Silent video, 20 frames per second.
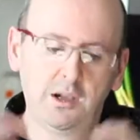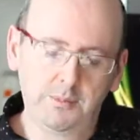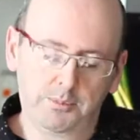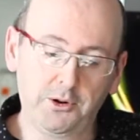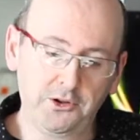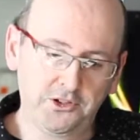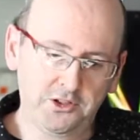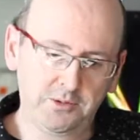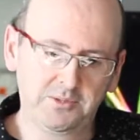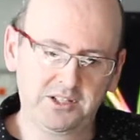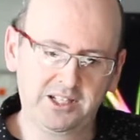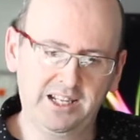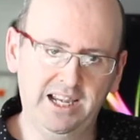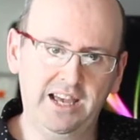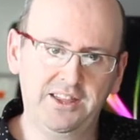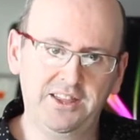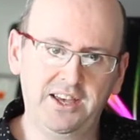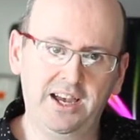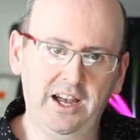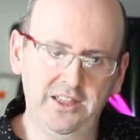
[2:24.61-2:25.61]
put them
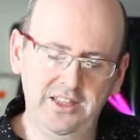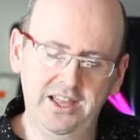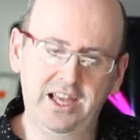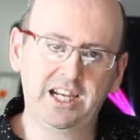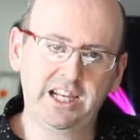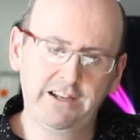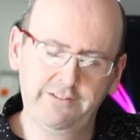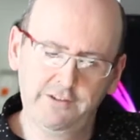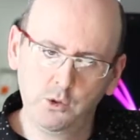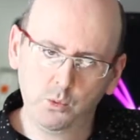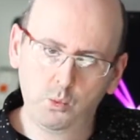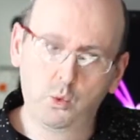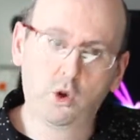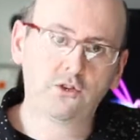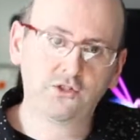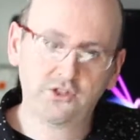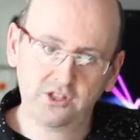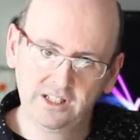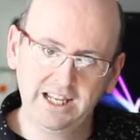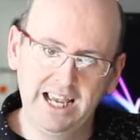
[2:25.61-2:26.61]
together, and then if you
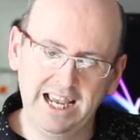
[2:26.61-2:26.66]
wanted